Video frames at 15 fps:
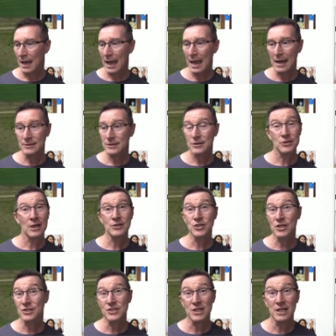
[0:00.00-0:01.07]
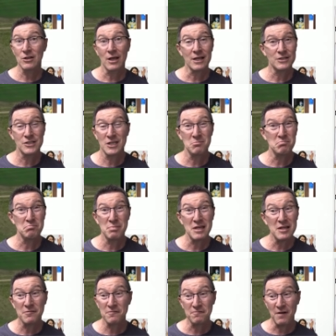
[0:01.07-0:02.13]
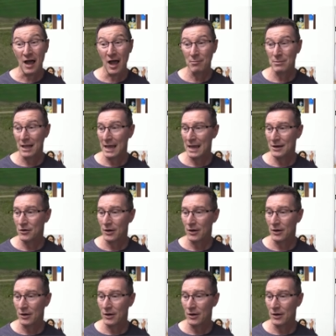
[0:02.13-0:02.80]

And as you can see, like it's in big farmland.